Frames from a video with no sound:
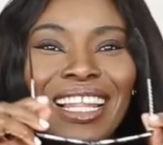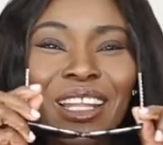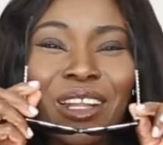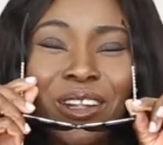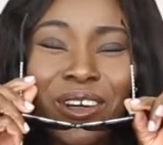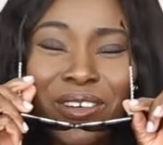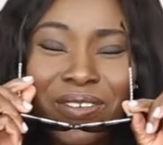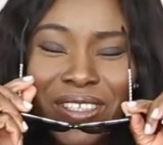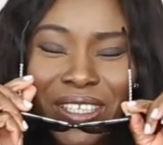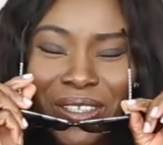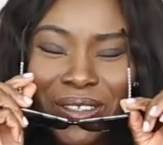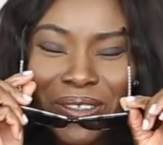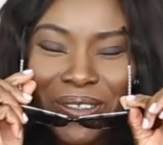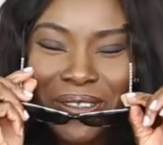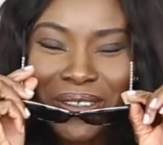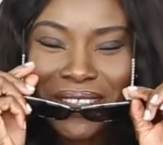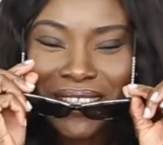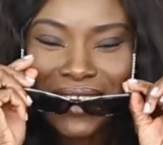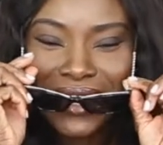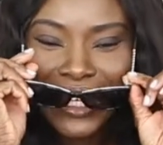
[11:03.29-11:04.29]
I love a
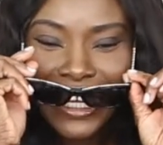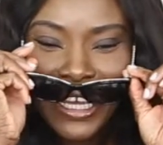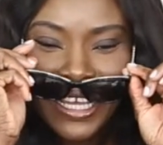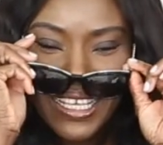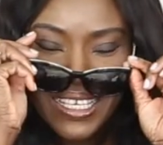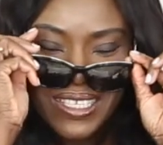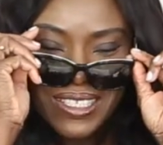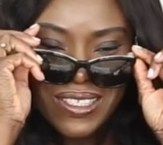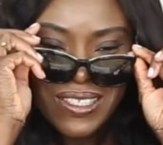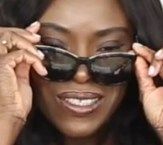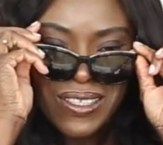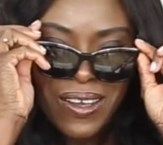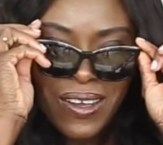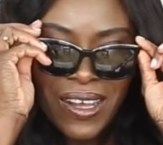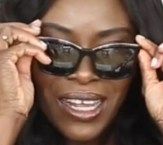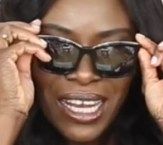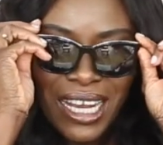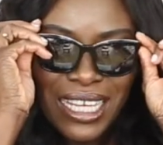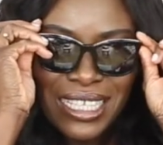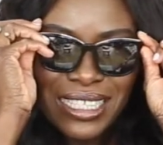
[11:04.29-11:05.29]
good
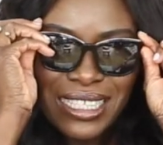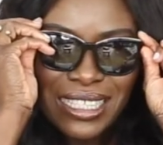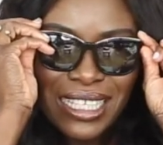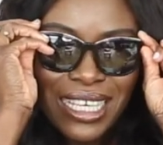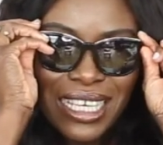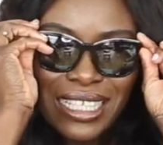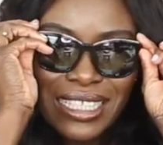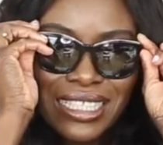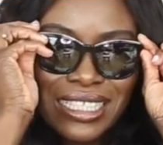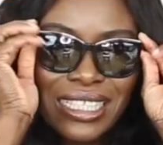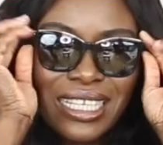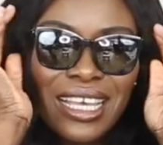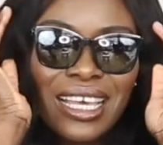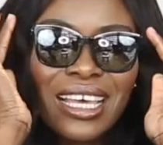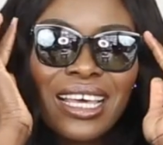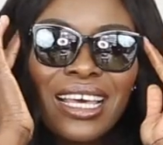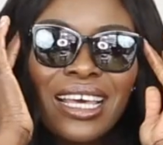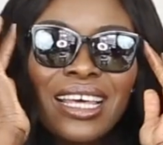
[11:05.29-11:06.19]
sunglasses.